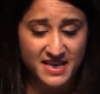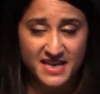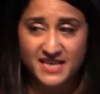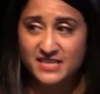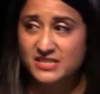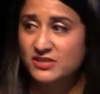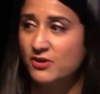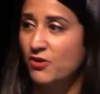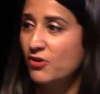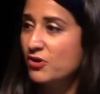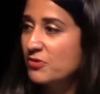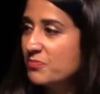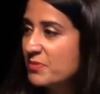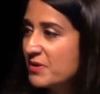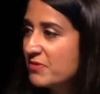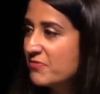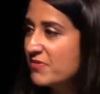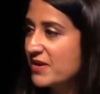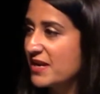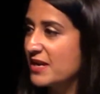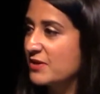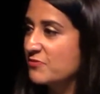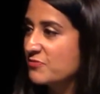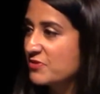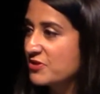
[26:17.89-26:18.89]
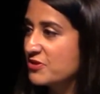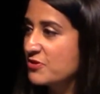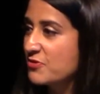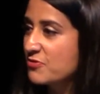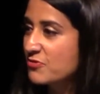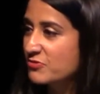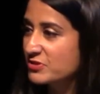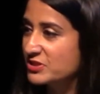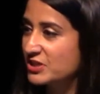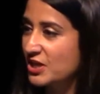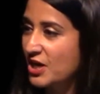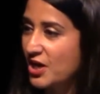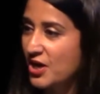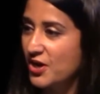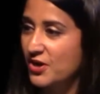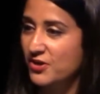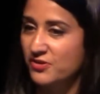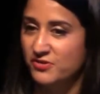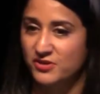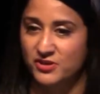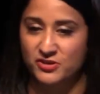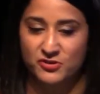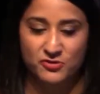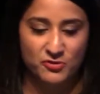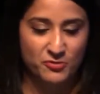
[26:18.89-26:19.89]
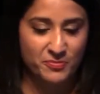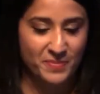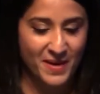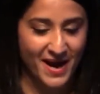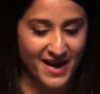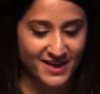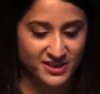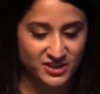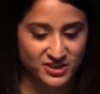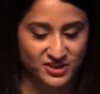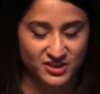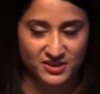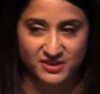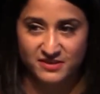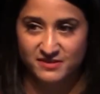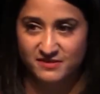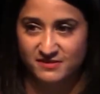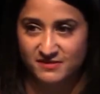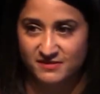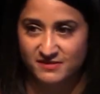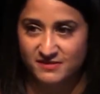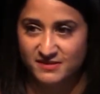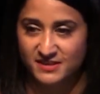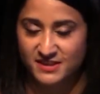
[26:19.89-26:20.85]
it's got to be written with your tone and your passion.